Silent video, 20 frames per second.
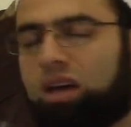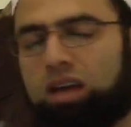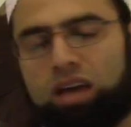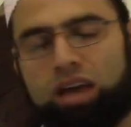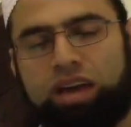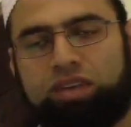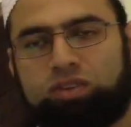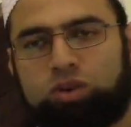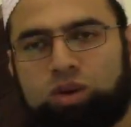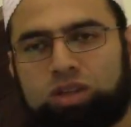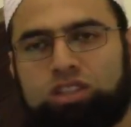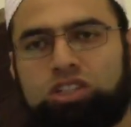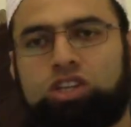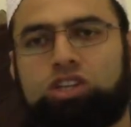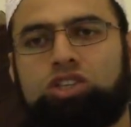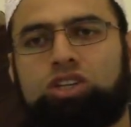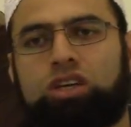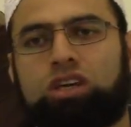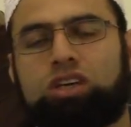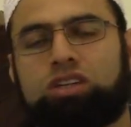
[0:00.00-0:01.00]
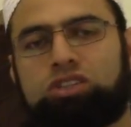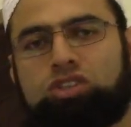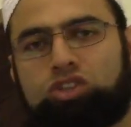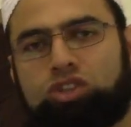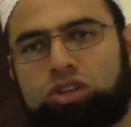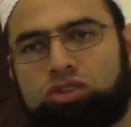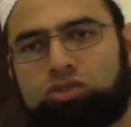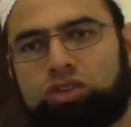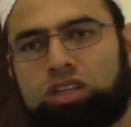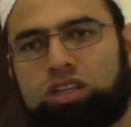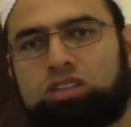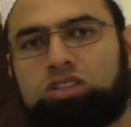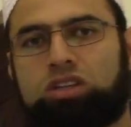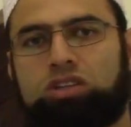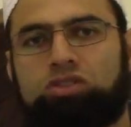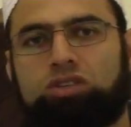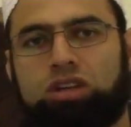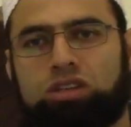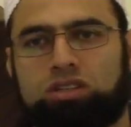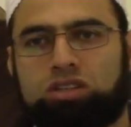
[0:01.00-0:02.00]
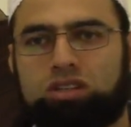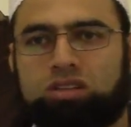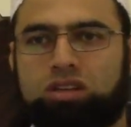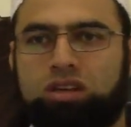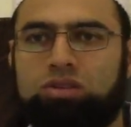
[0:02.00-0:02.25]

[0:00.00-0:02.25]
everyone teaching his children, etc., etc.